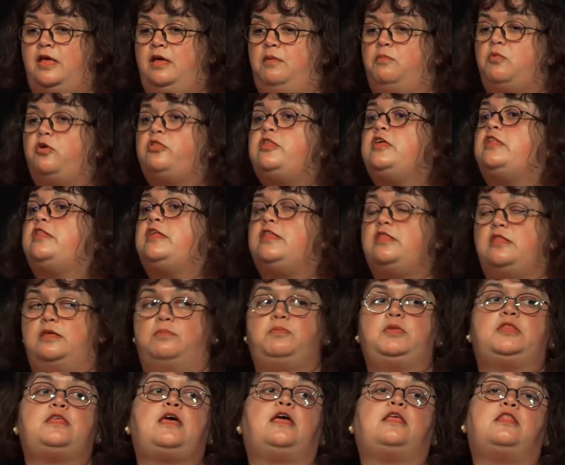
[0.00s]
what is
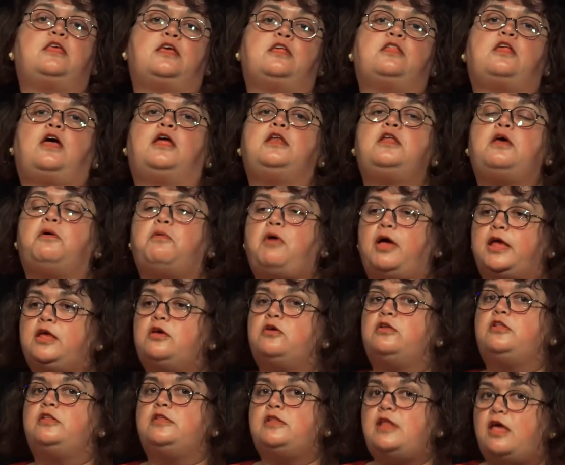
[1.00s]
intimidating is I know I
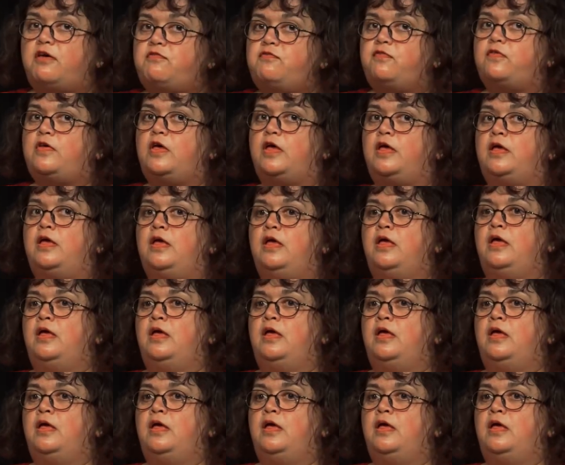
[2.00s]
could never